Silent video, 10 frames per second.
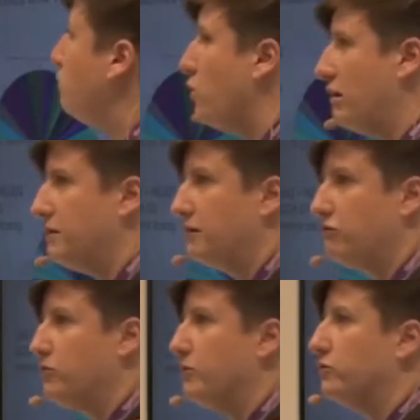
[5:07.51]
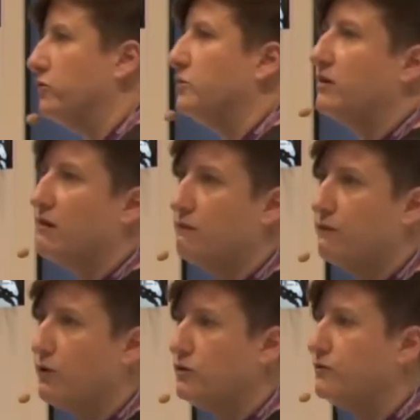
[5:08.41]
what are the chromosomes that are
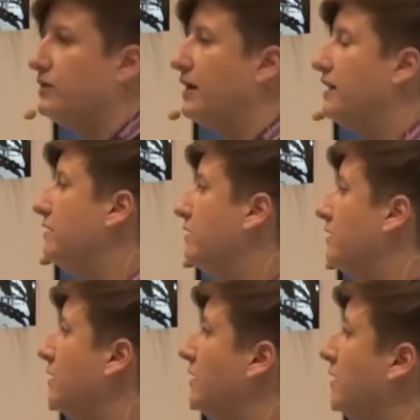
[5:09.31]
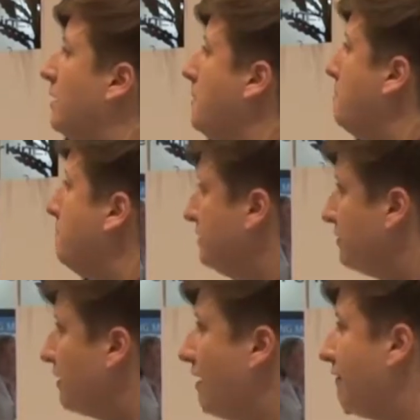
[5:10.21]
involved in
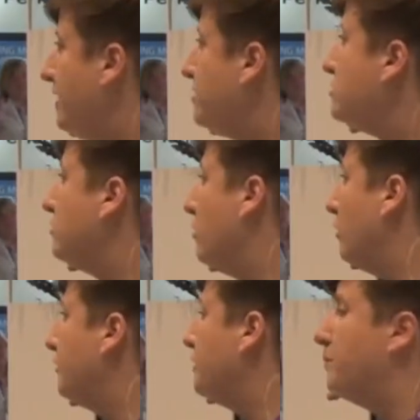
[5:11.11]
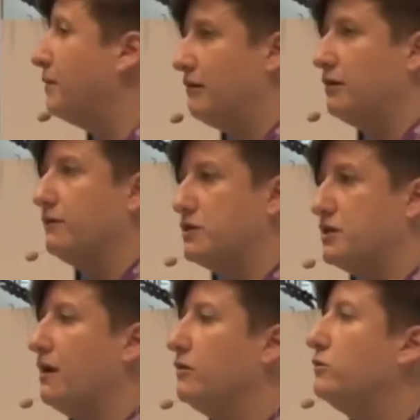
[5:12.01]
miscarriage or the birth of a
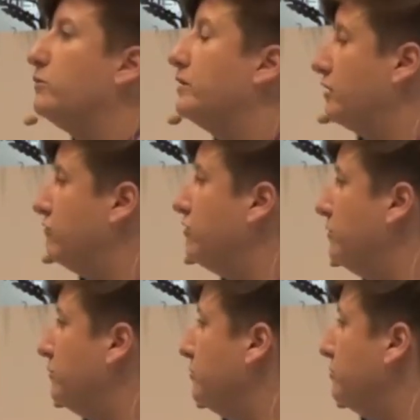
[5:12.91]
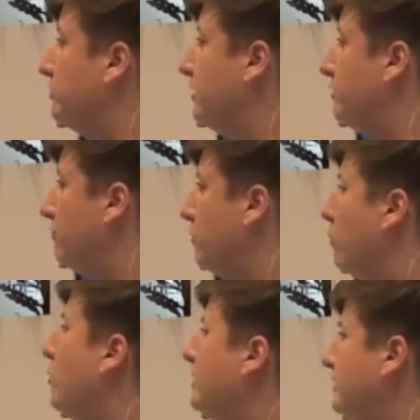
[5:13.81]
child with a chromosomal syndrome?
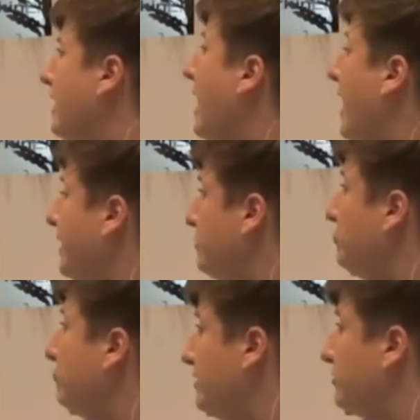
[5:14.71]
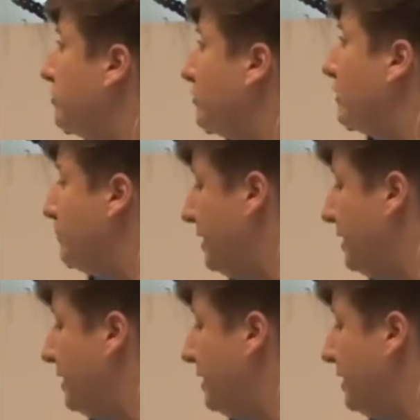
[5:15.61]
What is the highest risk to our